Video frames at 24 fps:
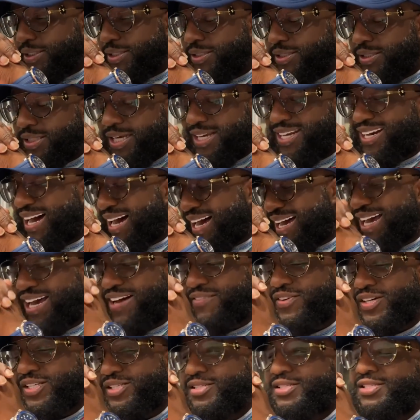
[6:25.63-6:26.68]
Did I
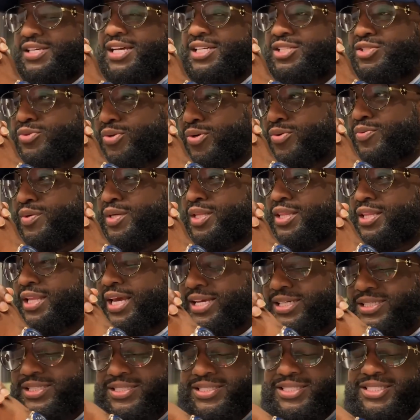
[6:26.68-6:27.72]
have a sexual
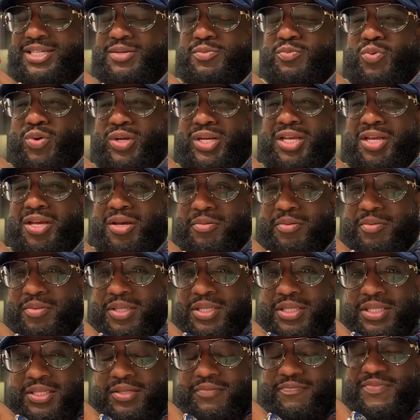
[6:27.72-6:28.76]
relationship with him?
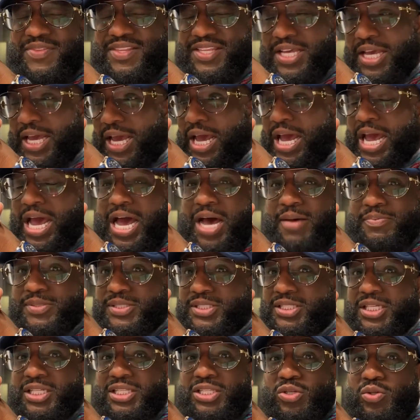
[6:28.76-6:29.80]

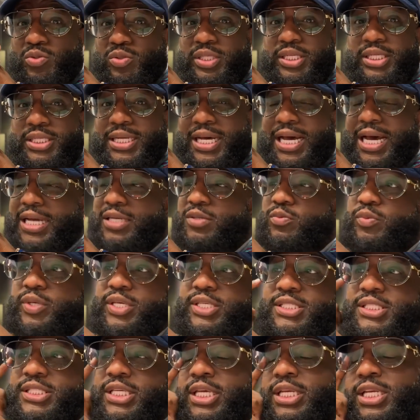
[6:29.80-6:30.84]
Absolutely not. And we
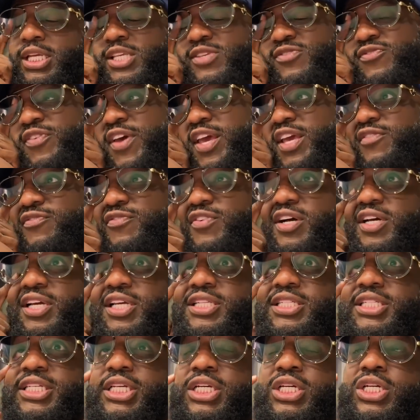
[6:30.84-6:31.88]
seen these fake fucking
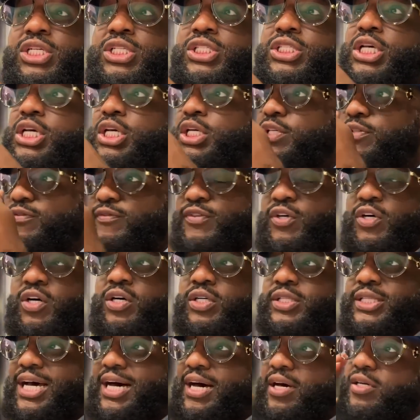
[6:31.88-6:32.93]
tears
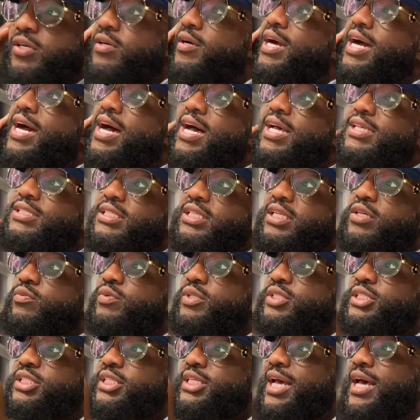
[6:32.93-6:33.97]
fall down her eyes. And then
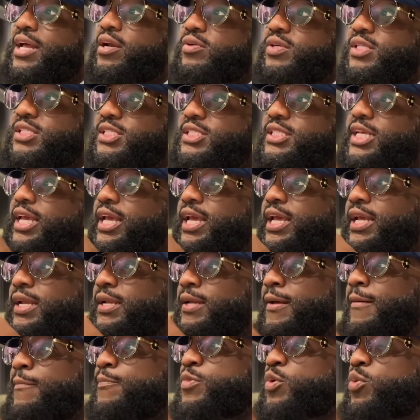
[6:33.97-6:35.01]
when she got on the stand,
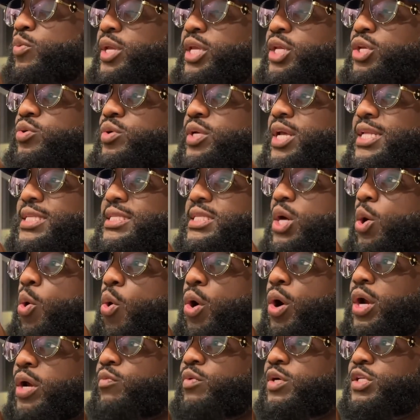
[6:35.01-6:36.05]
we knew that
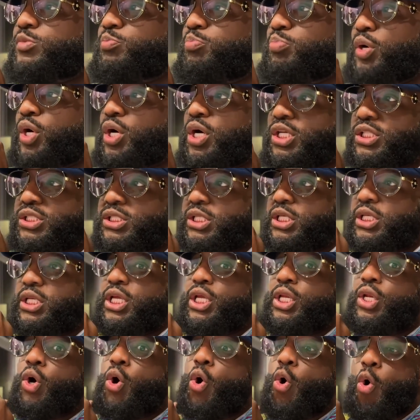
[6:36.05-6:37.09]
Tory was busting
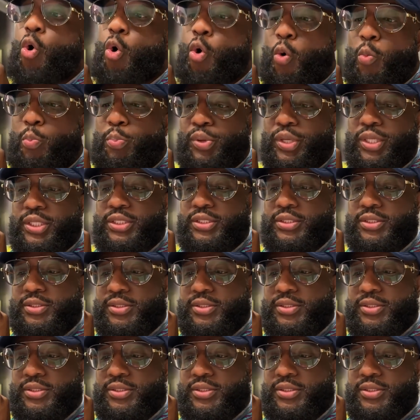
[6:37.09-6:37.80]
it open.